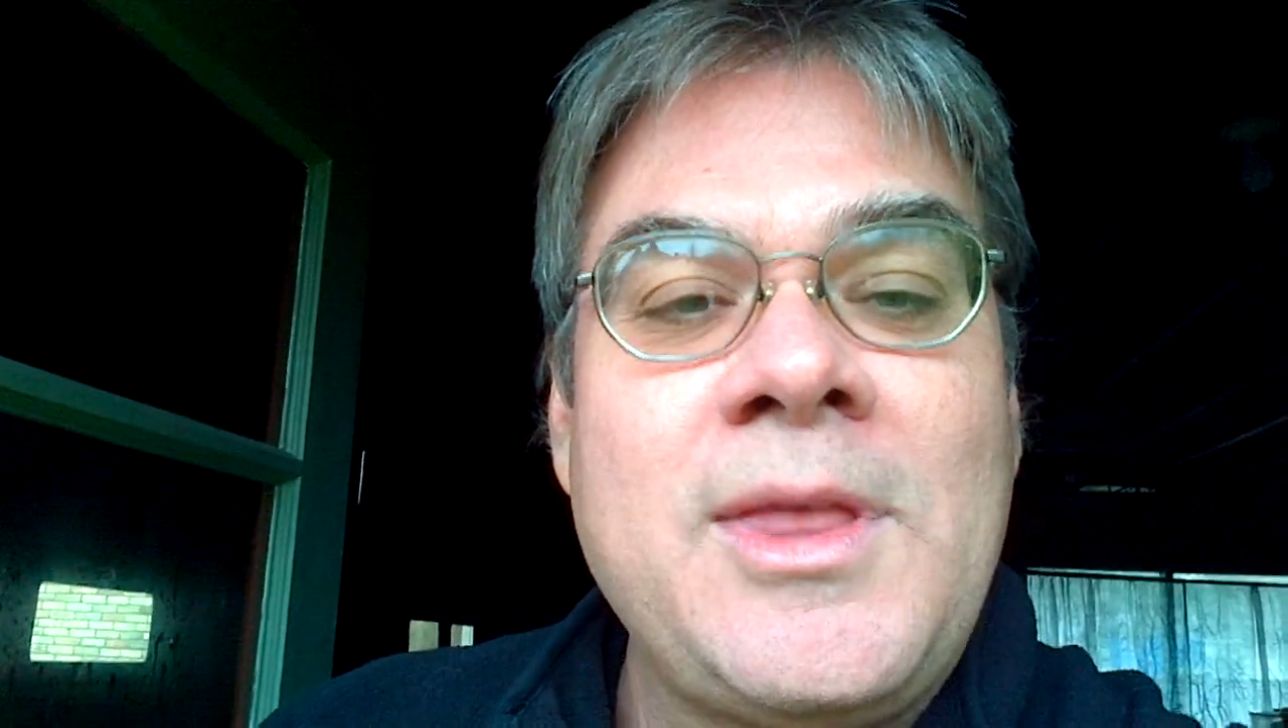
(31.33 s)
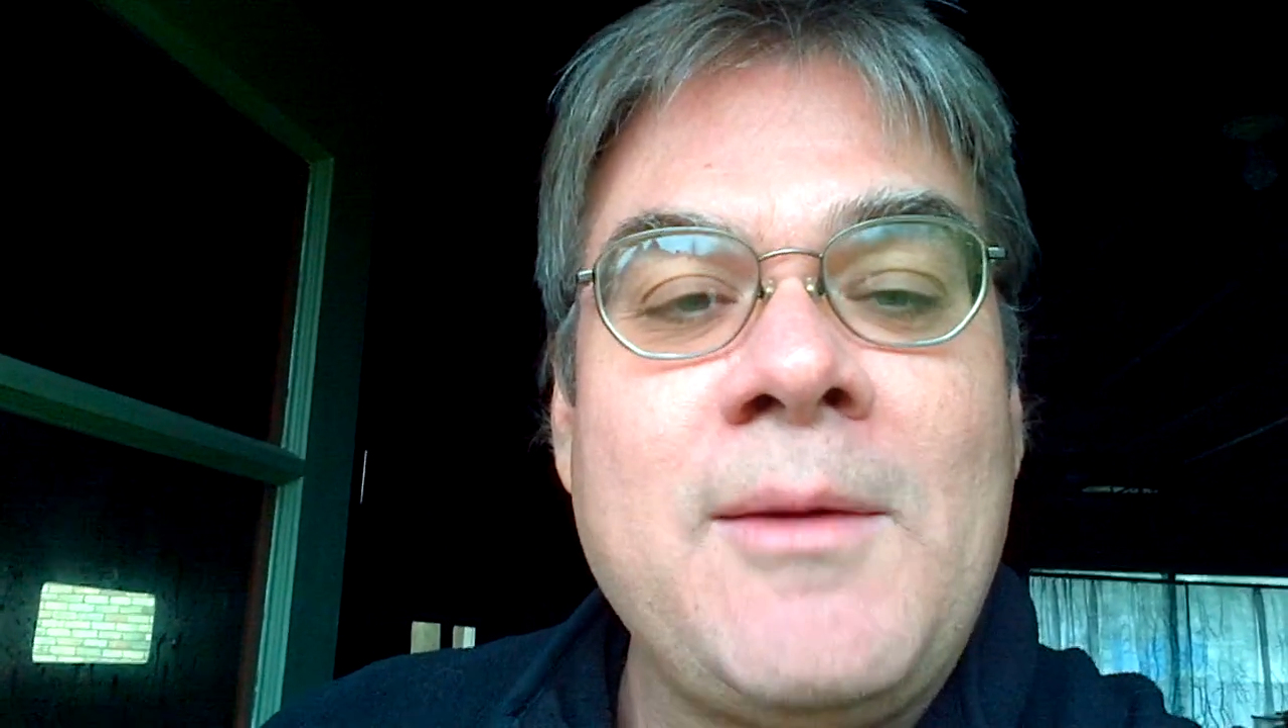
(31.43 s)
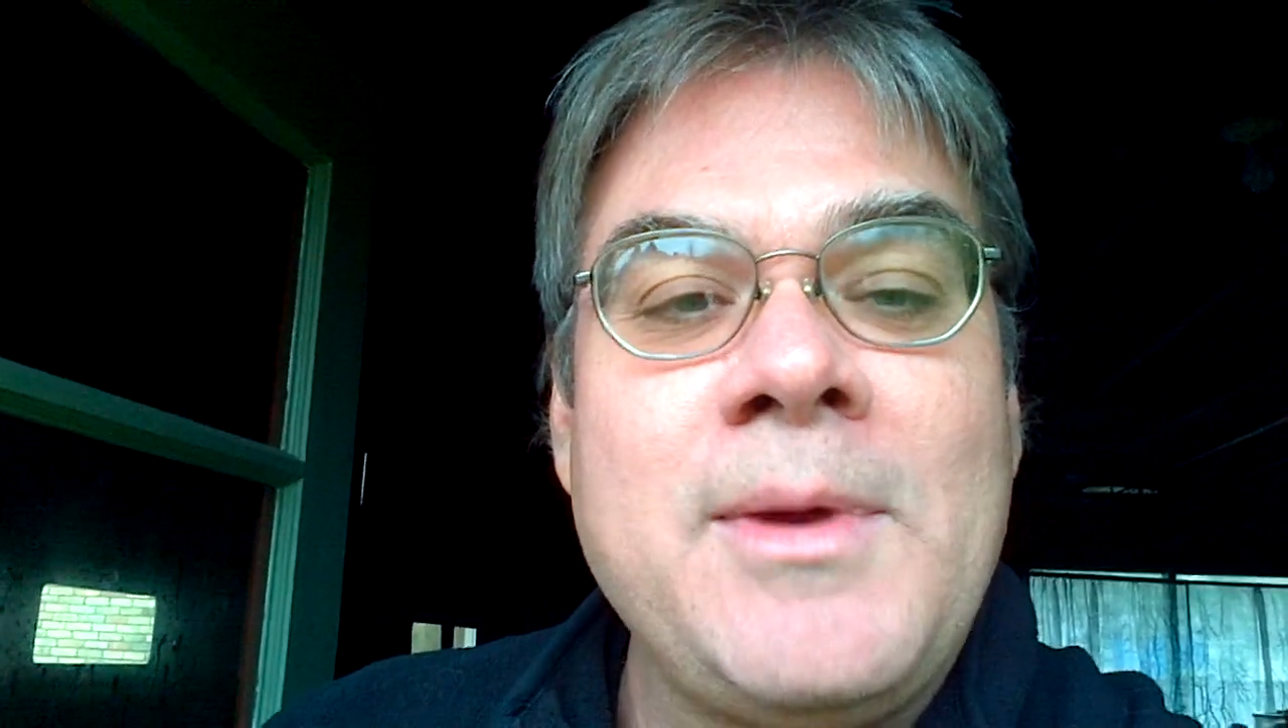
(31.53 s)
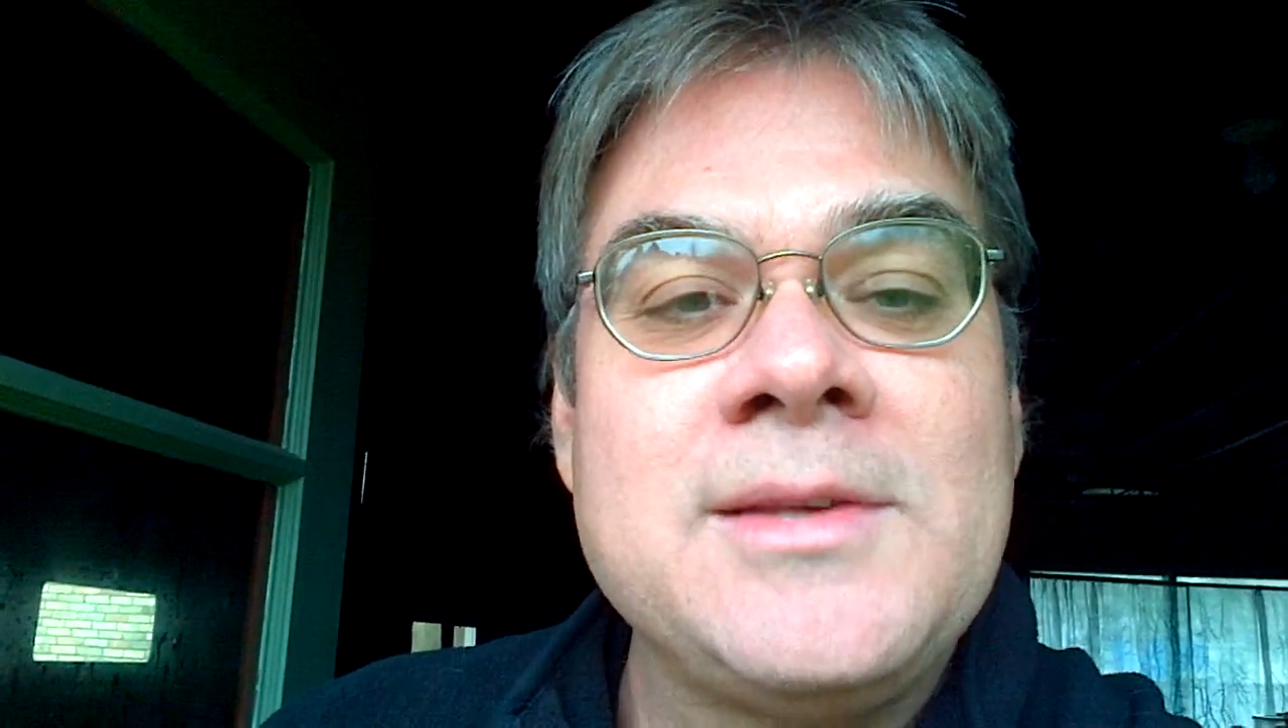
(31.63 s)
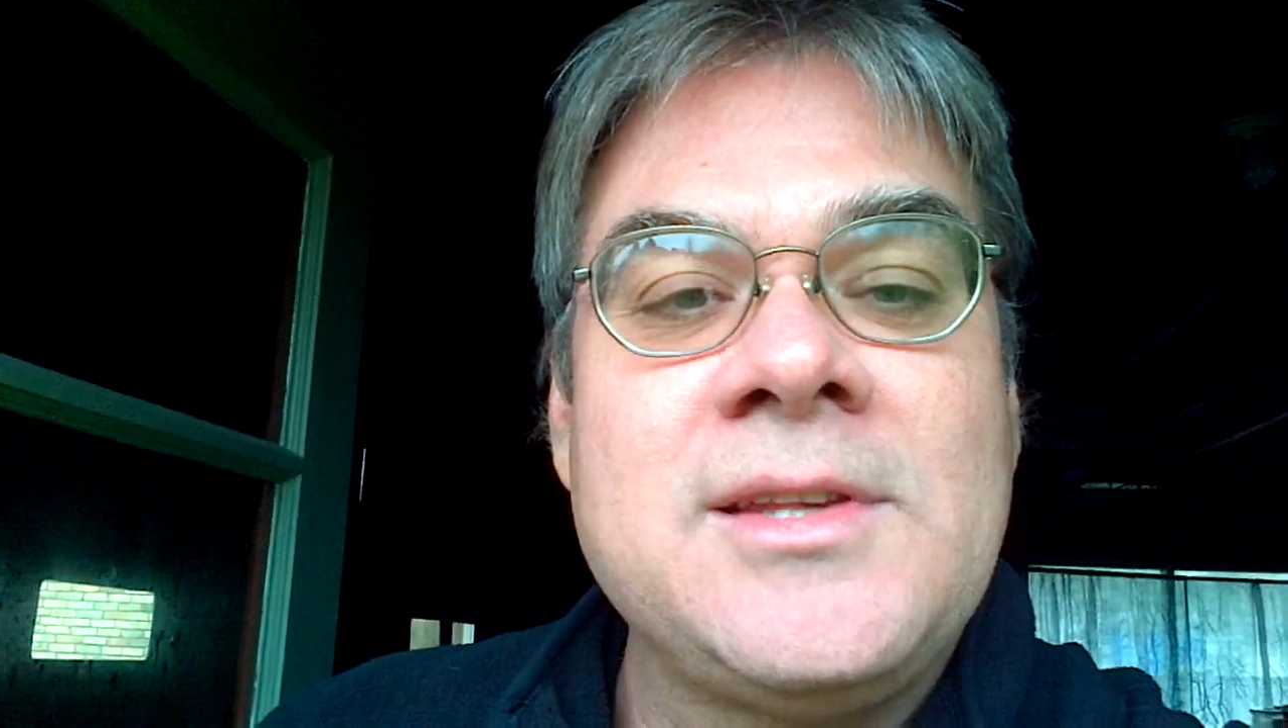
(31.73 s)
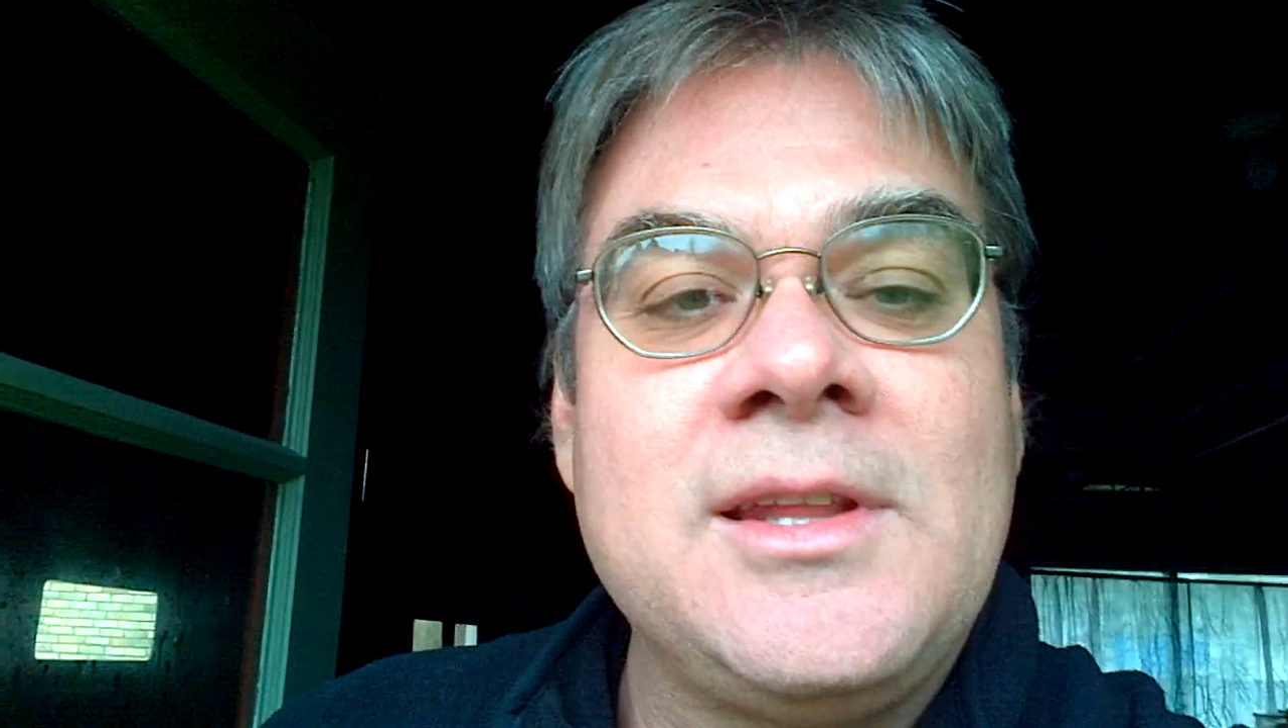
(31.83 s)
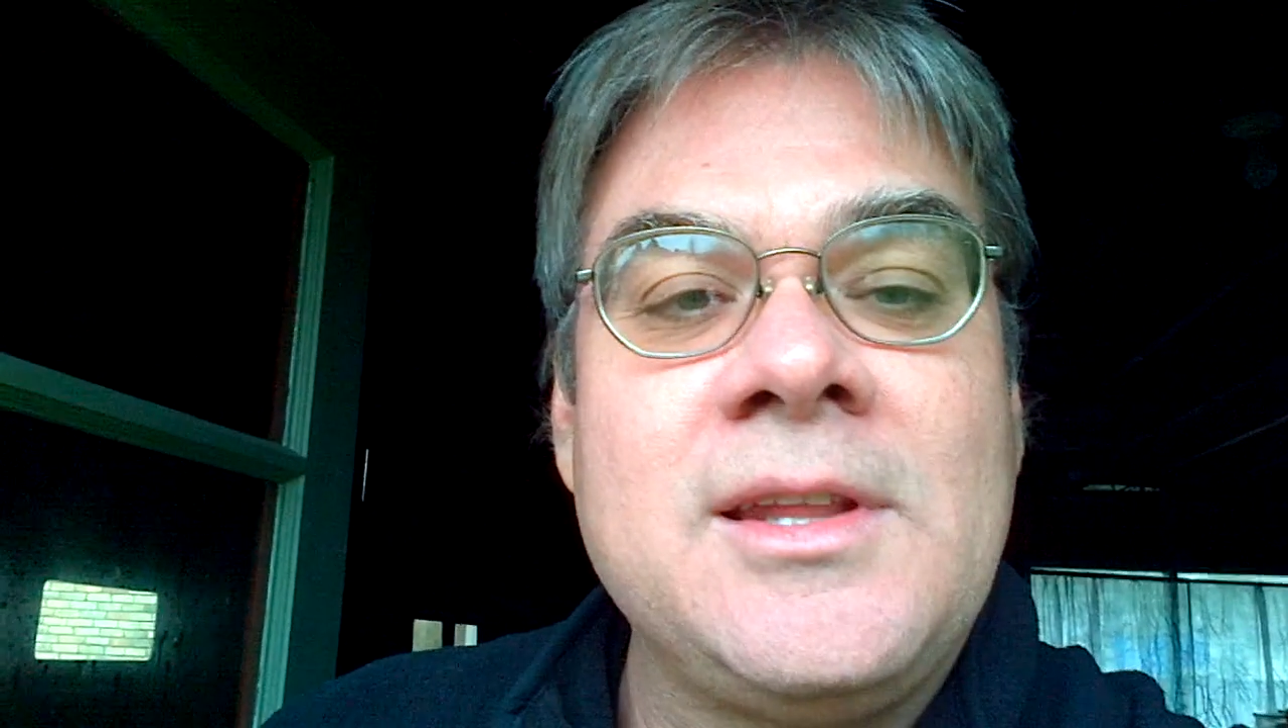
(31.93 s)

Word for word: that basically